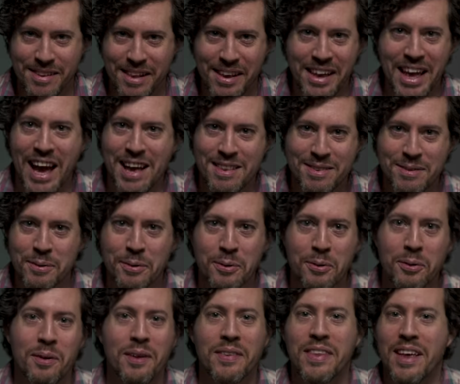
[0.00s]
like at
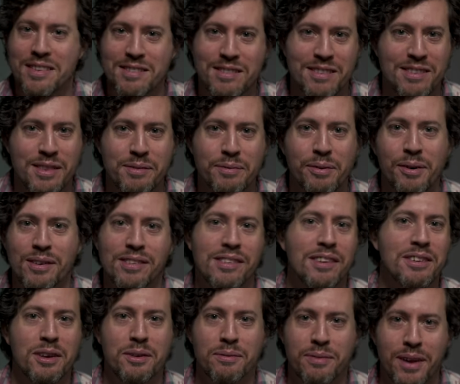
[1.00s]
all, that's just the voice I
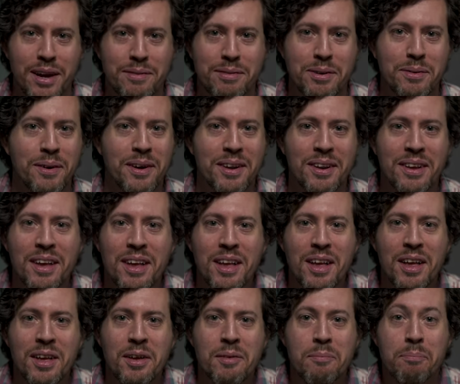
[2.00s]
do for everyone.
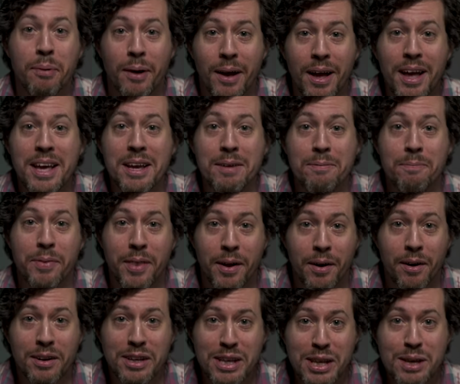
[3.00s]
But hey,
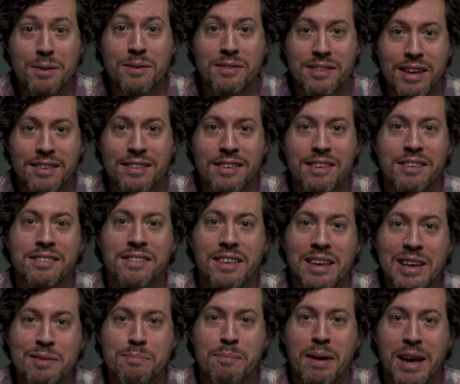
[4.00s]
there are new settings that
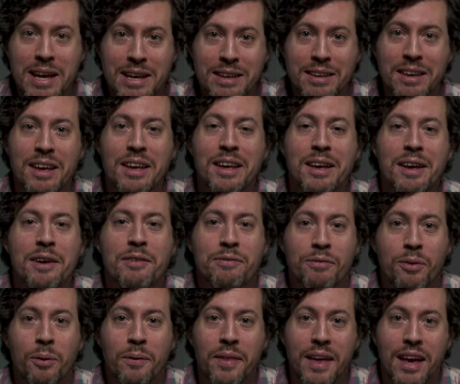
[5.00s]
he's made
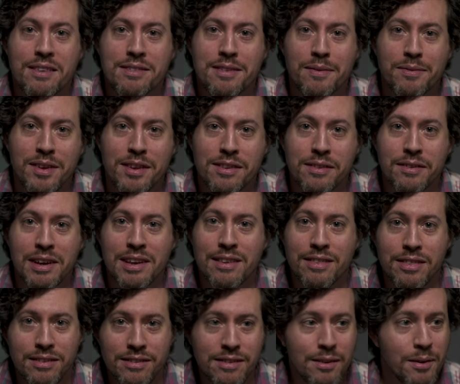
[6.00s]
for the A seven S three,
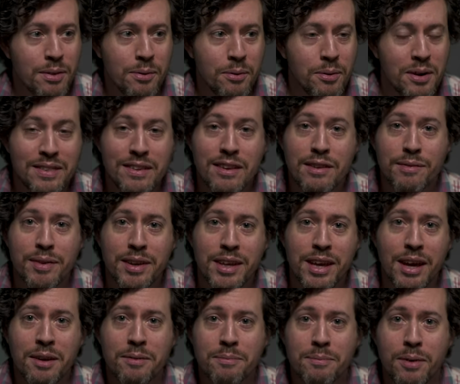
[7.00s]
so I thought in this
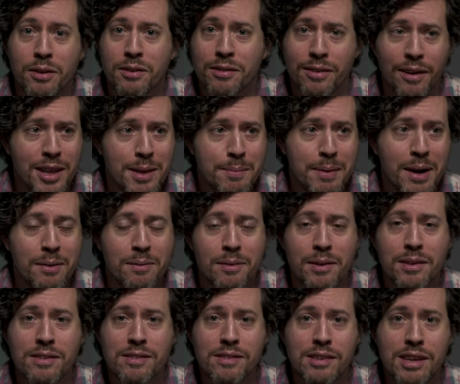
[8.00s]
video I'll try them out
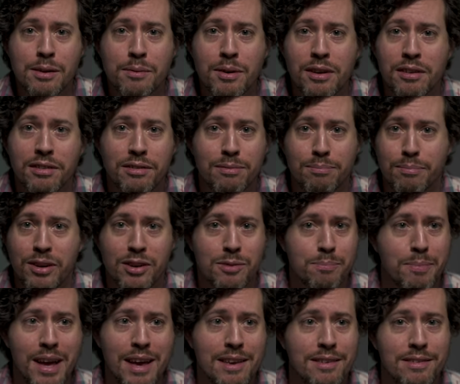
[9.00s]
and see which looks
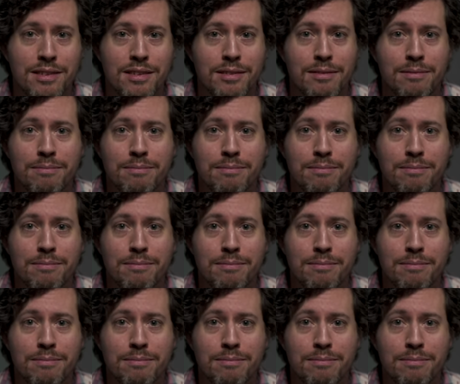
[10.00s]
best.